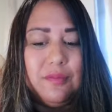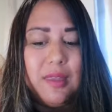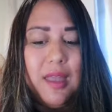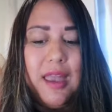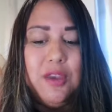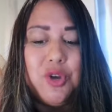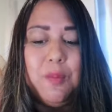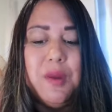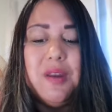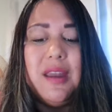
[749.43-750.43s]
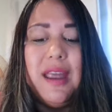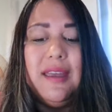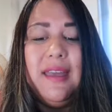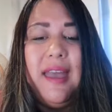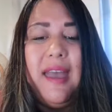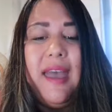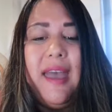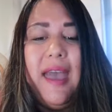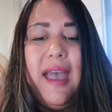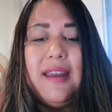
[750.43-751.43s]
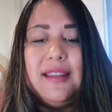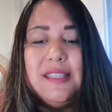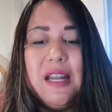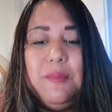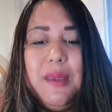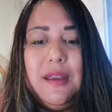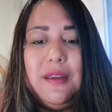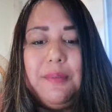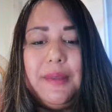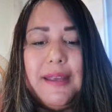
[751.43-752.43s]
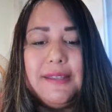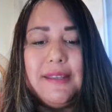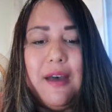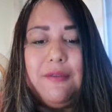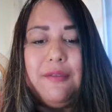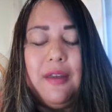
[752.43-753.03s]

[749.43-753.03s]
in your community, and instead of being in a place of